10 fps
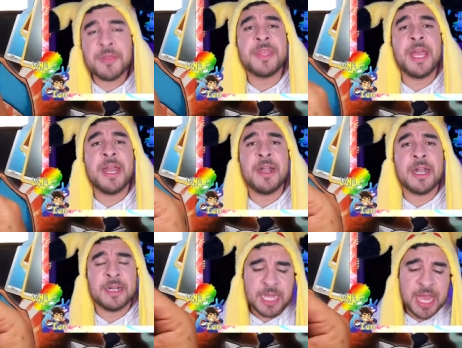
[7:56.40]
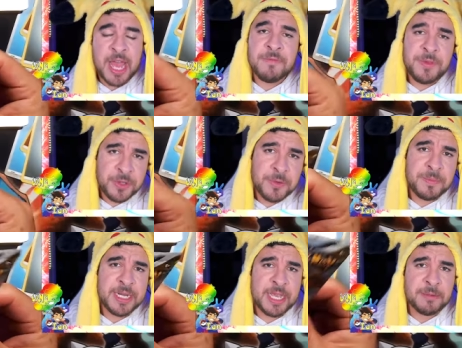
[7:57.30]
out there, have you
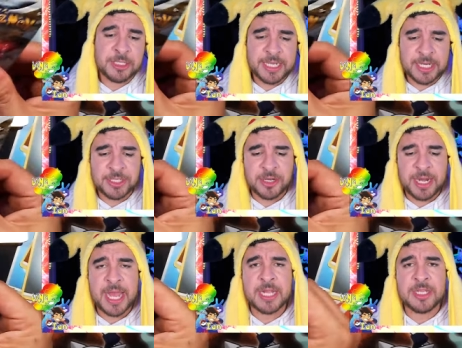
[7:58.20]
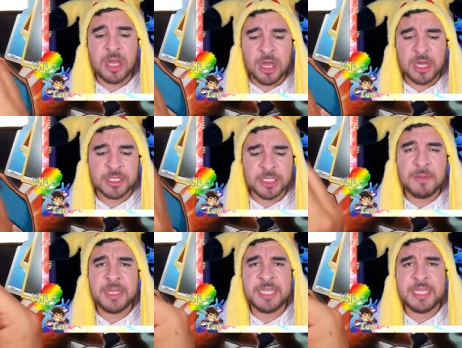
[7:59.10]
been able to get your hands on some of